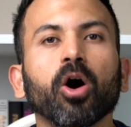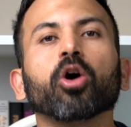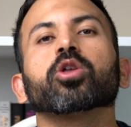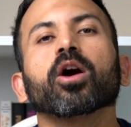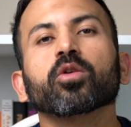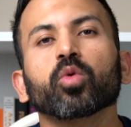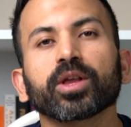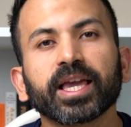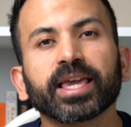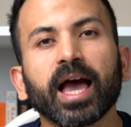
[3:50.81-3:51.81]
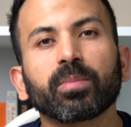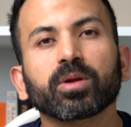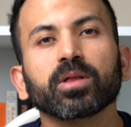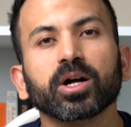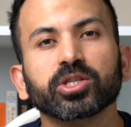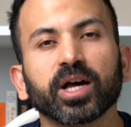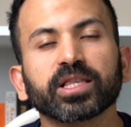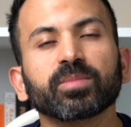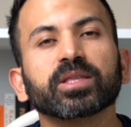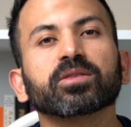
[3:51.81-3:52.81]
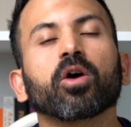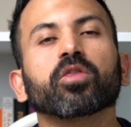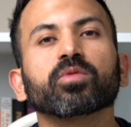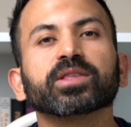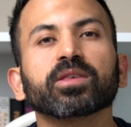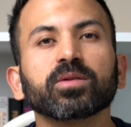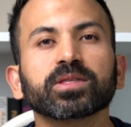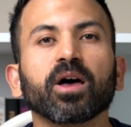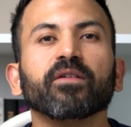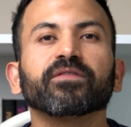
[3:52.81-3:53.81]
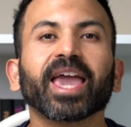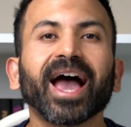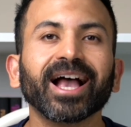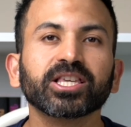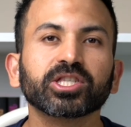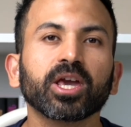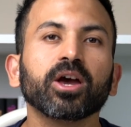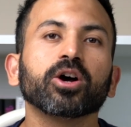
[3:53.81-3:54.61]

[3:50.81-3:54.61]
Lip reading: A lot of working capital adjustments are the results of cash